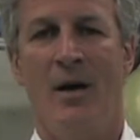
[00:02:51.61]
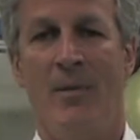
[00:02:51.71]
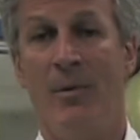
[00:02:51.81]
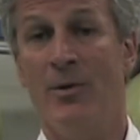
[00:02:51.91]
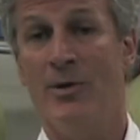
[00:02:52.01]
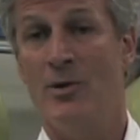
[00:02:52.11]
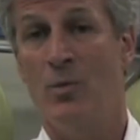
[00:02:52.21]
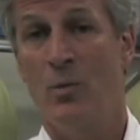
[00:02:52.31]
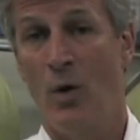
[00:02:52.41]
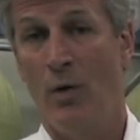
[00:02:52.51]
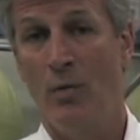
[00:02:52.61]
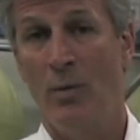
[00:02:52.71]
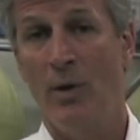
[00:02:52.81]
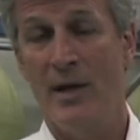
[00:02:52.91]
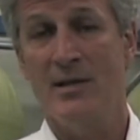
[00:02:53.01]
people just weren't
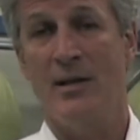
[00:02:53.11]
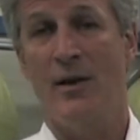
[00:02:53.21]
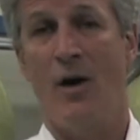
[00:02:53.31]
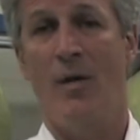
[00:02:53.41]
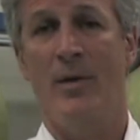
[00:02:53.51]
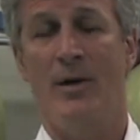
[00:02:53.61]
replacing the carbon.